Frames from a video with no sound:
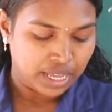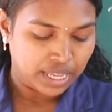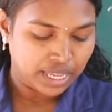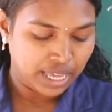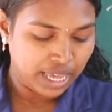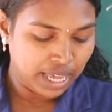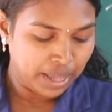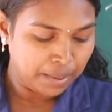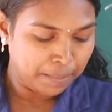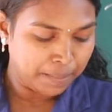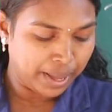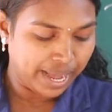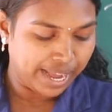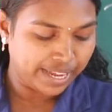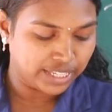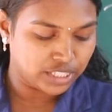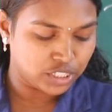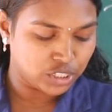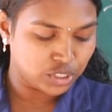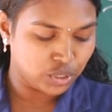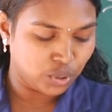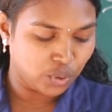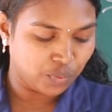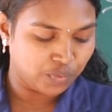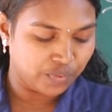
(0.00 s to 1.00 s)
He
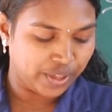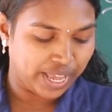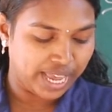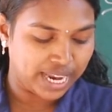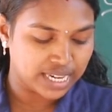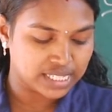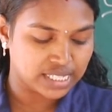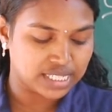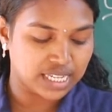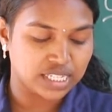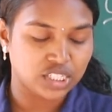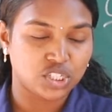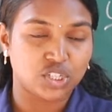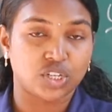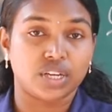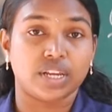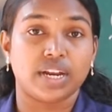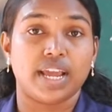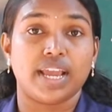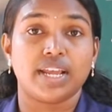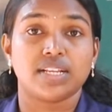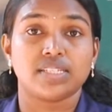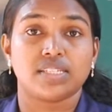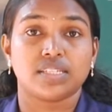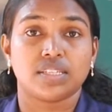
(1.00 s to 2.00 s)
might know where such
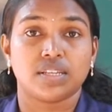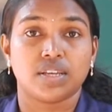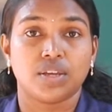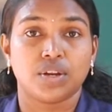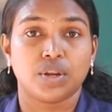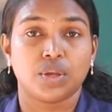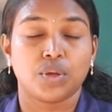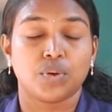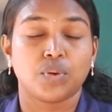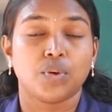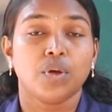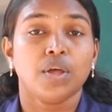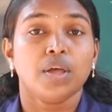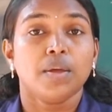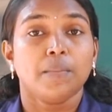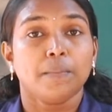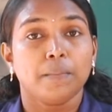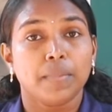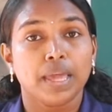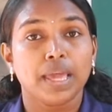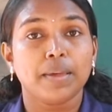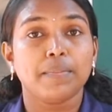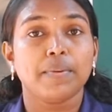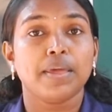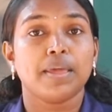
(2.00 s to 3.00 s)
grains grew.
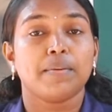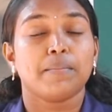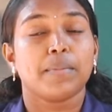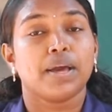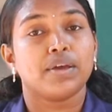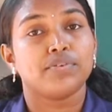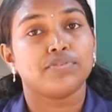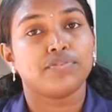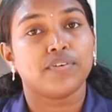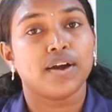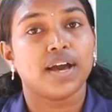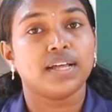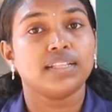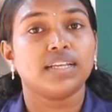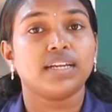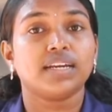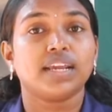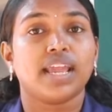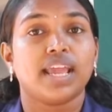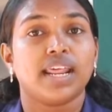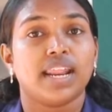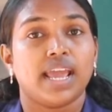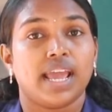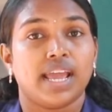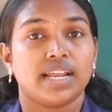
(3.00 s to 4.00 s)
Maybe my
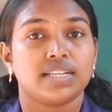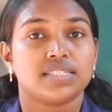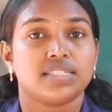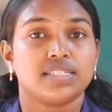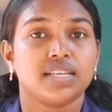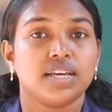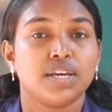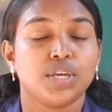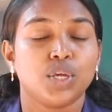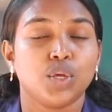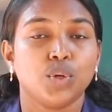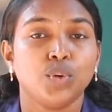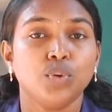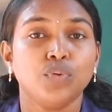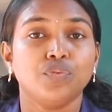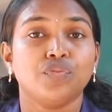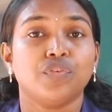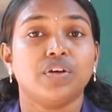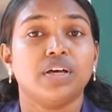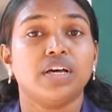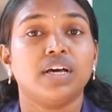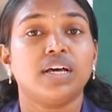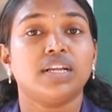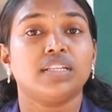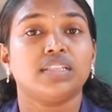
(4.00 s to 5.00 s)
father can answer you
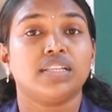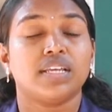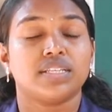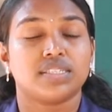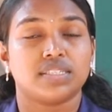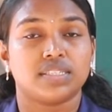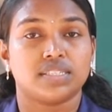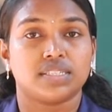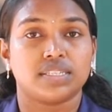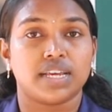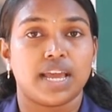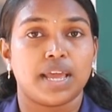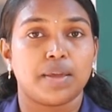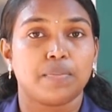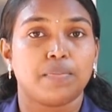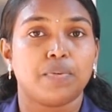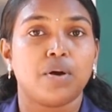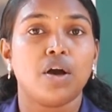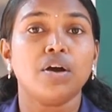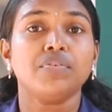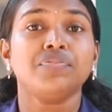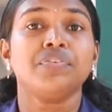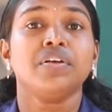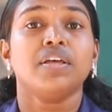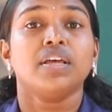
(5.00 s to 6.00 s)
where this
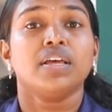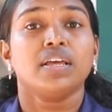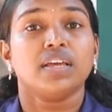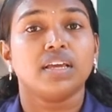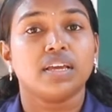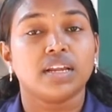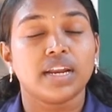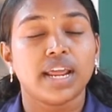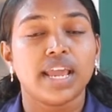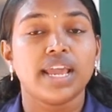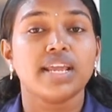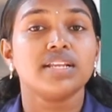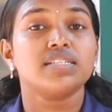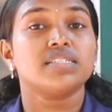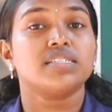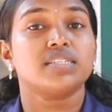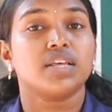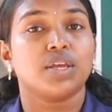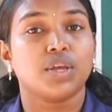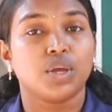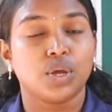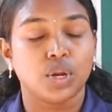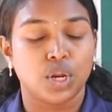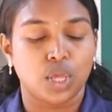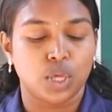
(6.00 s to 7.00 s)
type of grains
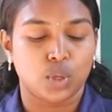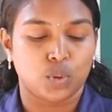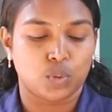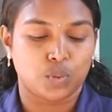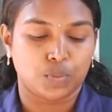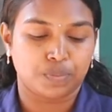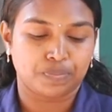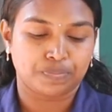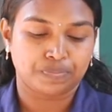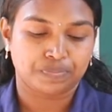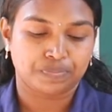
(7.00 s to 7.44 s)
grew.